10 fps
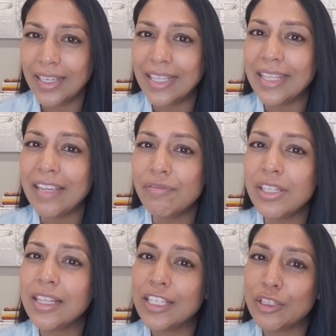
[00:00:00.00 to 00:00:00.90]
it leaves
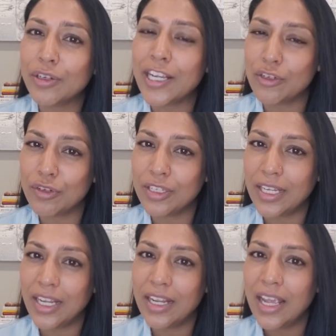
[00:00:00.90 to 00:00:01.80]
the listener
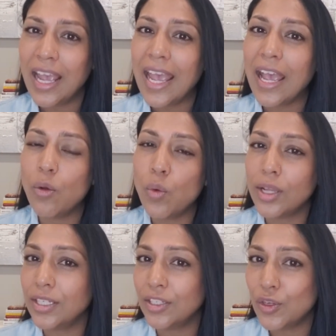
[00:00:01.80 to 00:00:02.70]
interested and
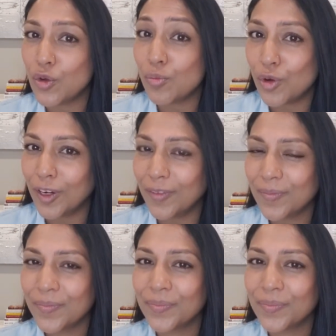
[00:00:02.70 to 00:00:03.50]
wanting to know more.